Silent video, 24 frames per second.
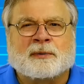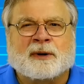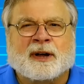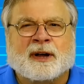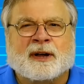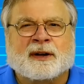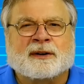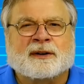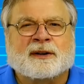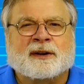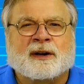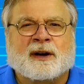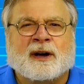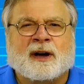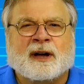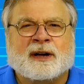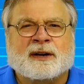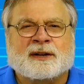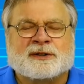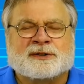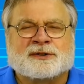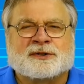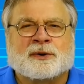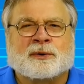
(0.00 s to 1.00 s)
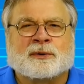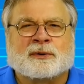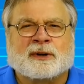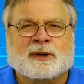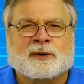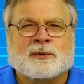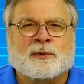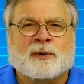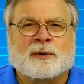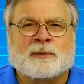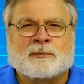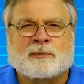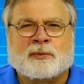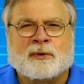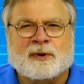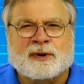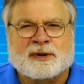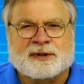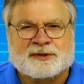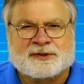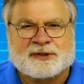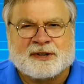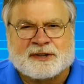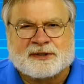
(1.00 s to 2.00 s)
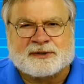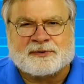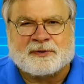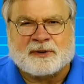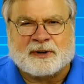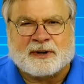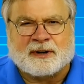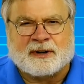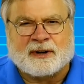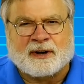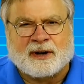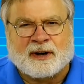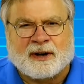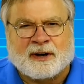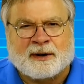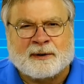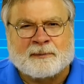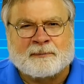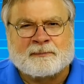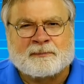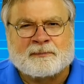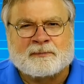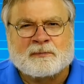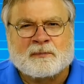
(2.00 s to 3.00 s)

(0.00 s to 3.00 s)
band, the height is only one point six feet high.